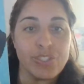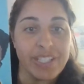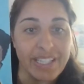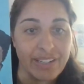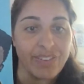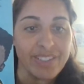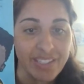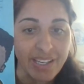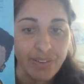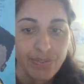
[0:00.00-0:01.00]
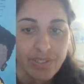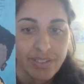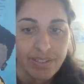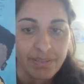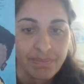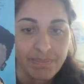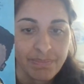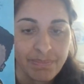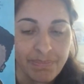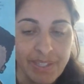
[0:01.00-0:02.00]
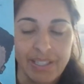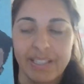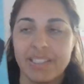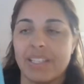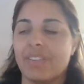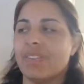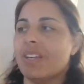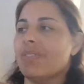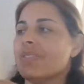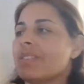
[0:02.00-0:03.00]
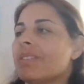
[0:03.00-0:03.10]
to give as gifts. They like to give gifts.